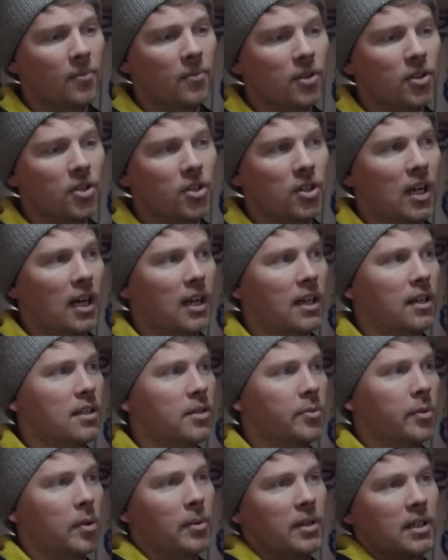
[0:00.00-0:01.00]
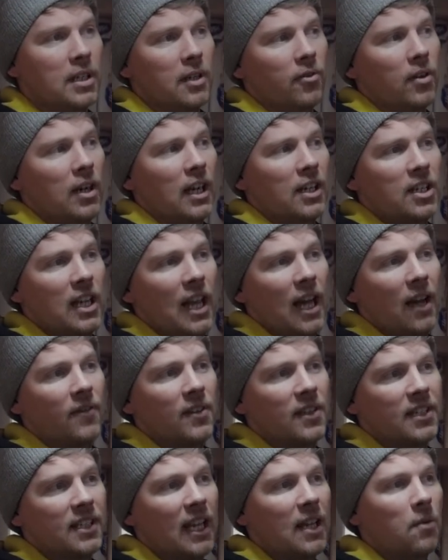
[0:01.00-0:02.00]
Schneider, something a bit different. I actually have
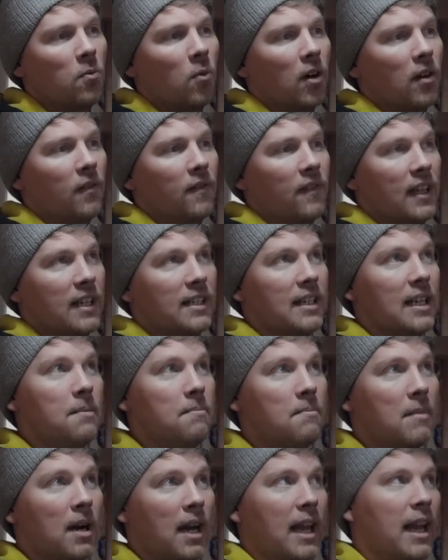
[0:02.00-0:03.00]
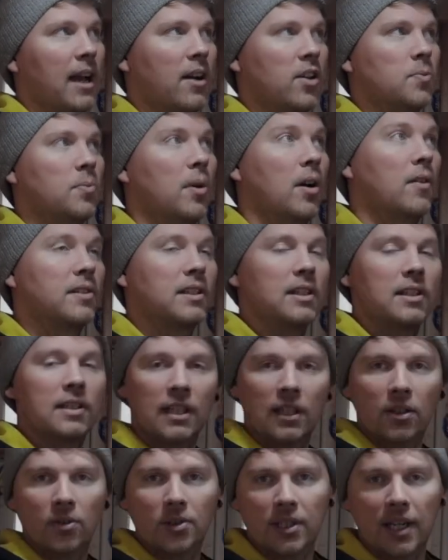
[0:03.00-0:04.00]
the same one of this in my house, but obviously
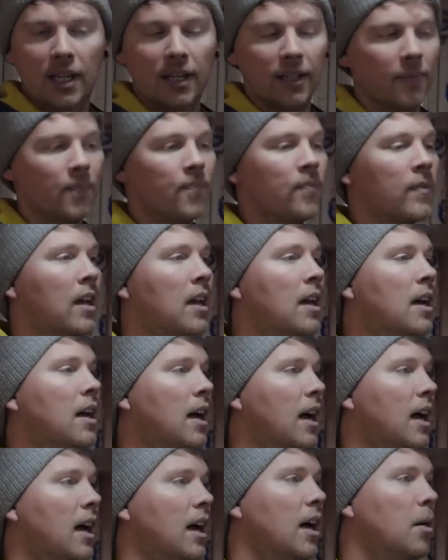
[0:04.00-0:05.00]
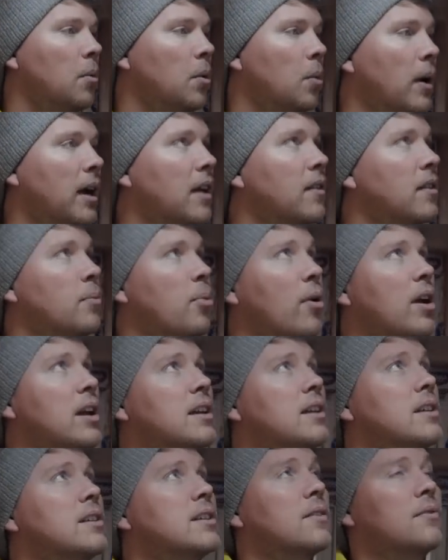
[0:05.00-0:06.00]
single stack. We'll wait on the
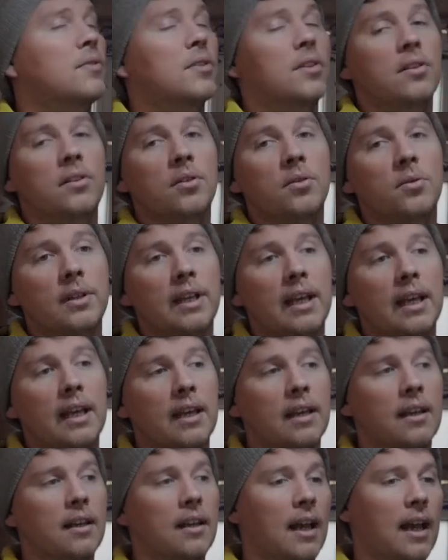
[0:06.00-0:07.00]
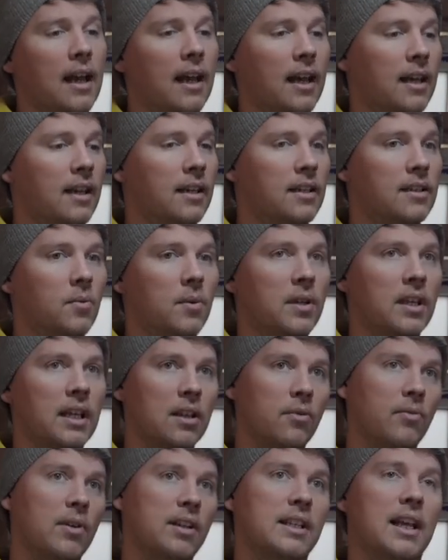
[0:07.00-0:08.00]
breakers for the new year, and we can
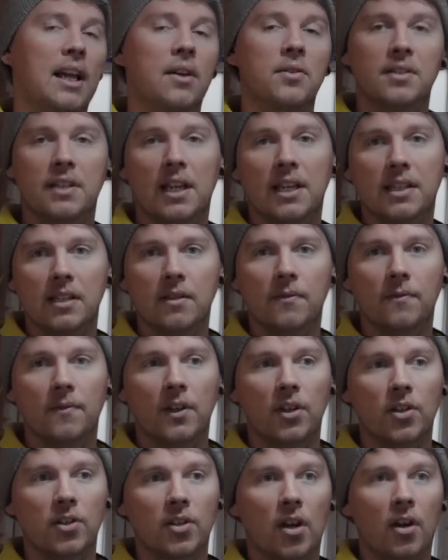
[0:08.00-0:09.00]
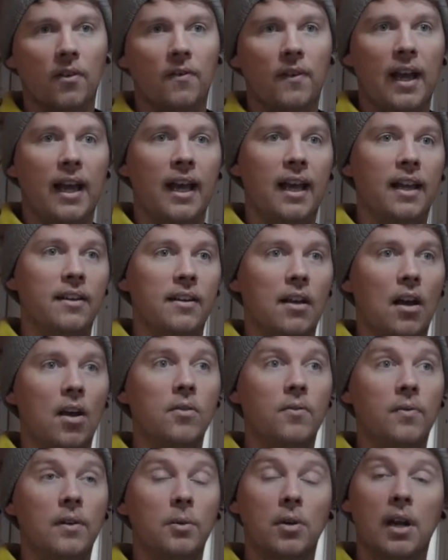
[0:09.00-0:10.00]
get the rest of the house tested and finished off, and
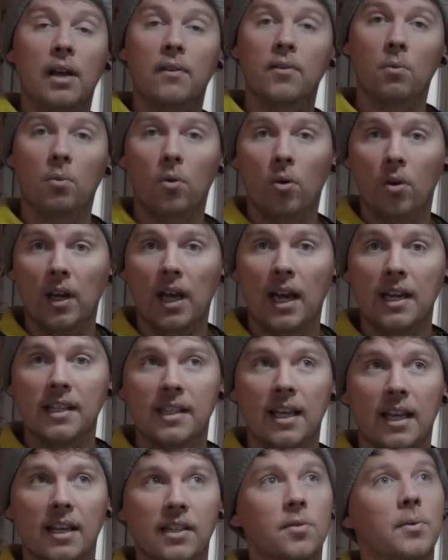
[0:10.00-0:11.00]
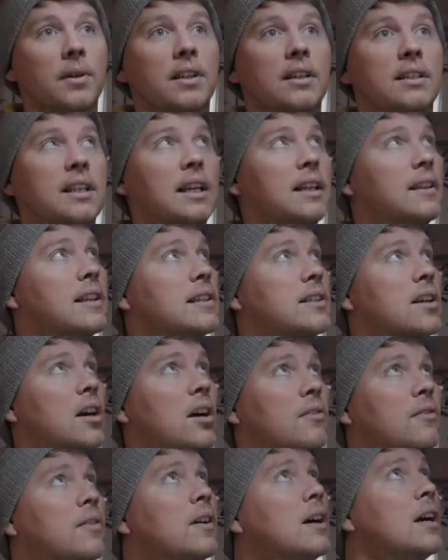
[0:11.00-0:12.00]
hopefully we'll have the wall lights then, so we can tick this
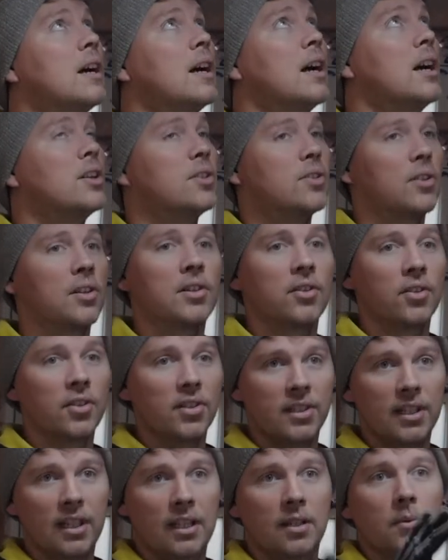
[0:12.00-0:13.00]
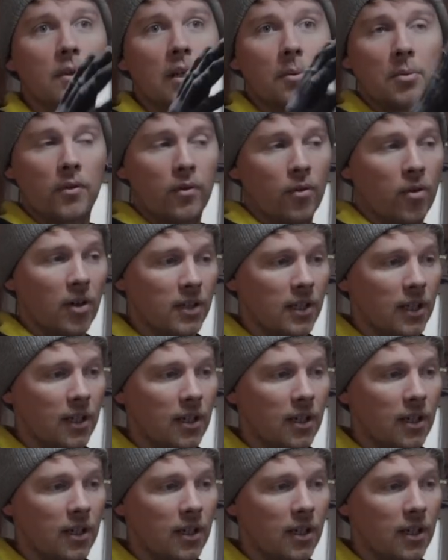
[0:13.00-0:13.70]
off, done and dusted, and we can move across to the